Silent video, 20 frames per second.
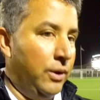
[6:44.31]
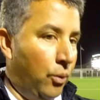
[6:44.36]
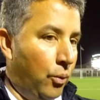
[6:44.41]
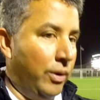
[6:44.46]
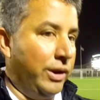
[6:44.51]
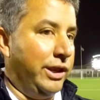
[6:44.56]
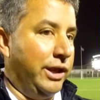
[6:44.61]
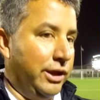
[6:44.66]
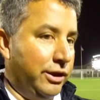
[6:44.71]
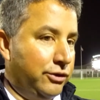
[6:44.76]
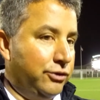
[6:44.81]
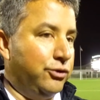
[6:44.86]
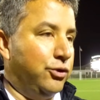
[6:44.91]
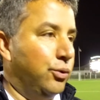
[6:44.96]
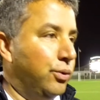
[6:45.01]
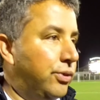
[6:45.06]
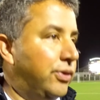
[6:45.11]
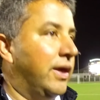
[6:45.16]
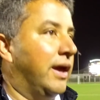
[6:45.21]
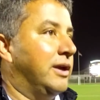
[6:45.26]
when you
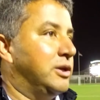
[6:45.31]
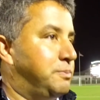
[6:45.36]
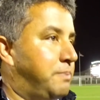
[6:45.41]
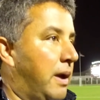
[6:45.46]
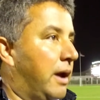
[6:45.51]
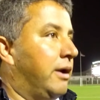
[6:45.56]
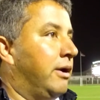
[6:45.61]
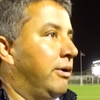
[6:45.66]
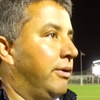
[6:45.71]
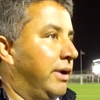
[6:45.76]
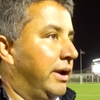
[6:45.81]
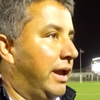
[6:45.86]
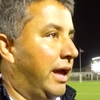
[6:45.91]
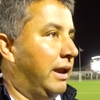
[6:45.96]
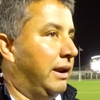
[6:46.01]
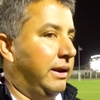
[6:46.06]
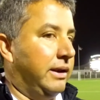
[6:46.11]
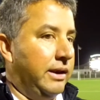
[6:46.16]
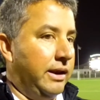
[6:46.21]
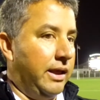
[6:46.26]
do things better
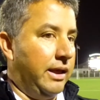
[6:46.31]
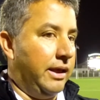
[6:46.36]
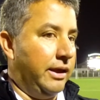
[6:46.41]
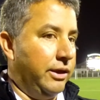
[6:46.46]
and